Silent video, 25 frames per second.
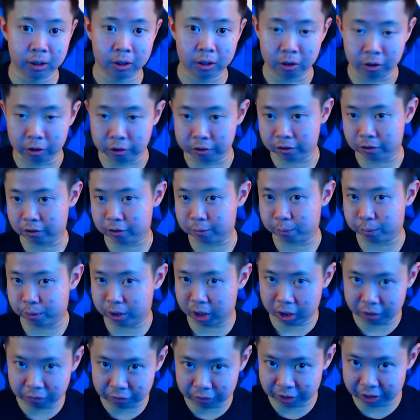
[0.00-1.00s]
because it's
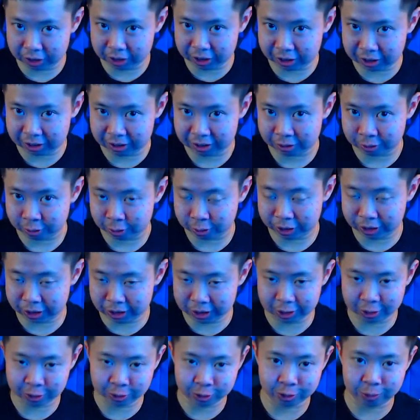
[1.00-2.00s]
private all
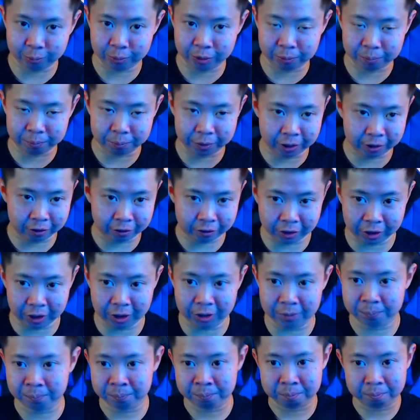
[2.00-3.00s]
right so i'm gonna paste
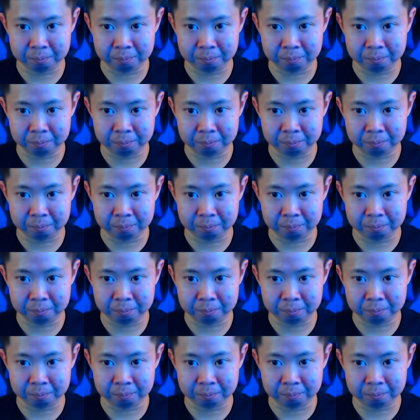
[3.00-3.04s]
it